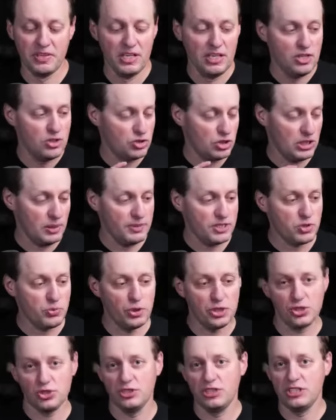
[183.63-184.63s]
So let me
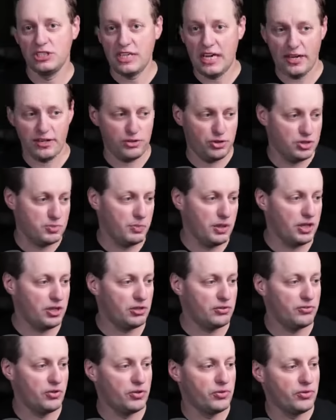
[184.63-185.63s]
switch to the TECURS
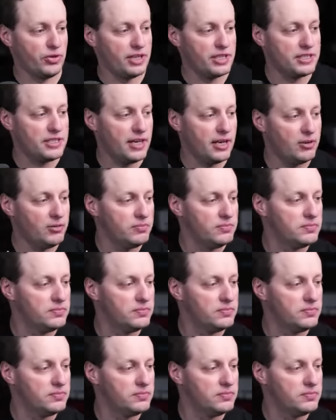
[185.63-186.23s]
microphone right now.